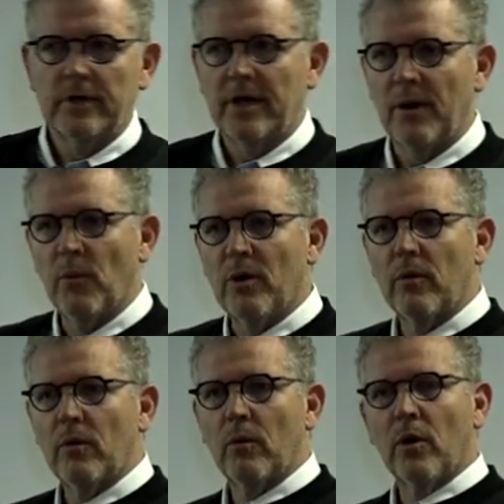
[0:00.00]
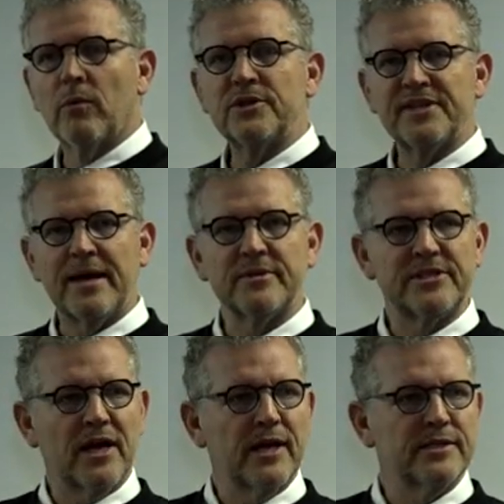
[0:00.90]
And what, what was
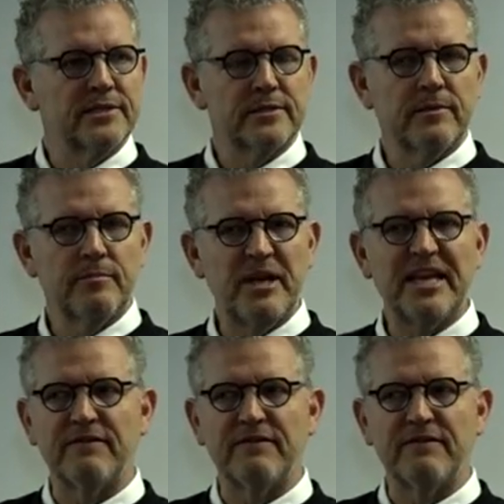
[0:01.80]
Amazon's big